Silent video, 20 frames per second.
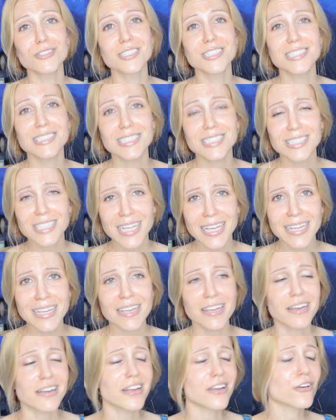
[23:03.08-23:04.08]

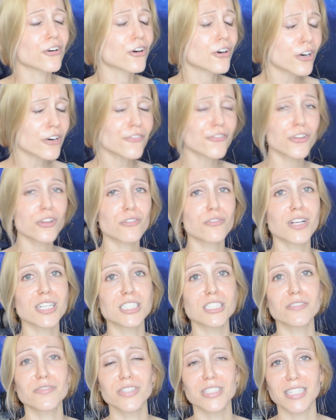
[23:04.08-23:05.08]
stinging. It hurt for the
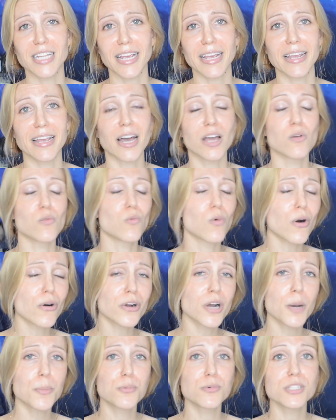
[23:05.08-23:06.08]
rest of the day. I
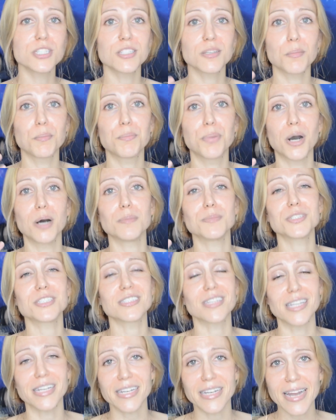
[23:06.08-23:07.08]
woke up with some bumps
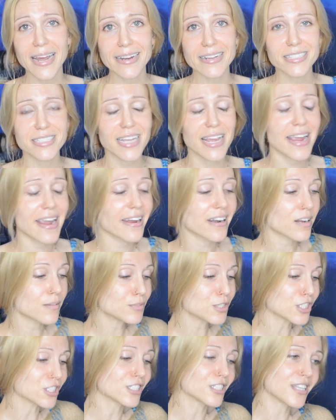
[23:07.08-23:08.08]
the next day, and I'm
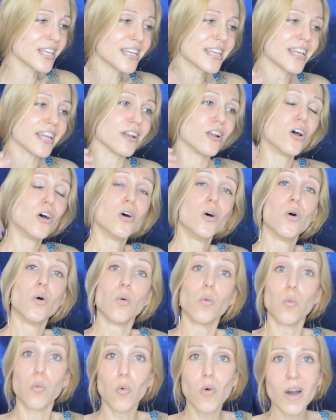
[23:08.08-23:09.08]
just thinking,
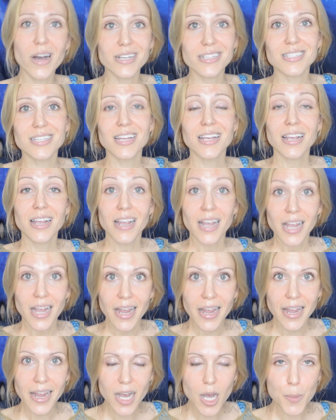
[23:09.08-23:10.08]
what
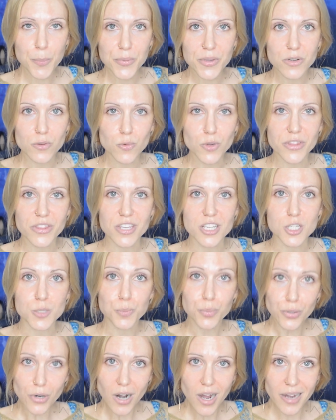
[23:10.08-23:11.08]
happened with this
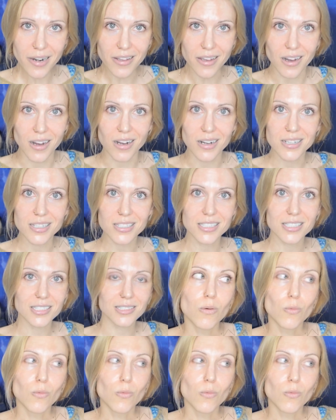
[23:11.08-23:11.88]
product?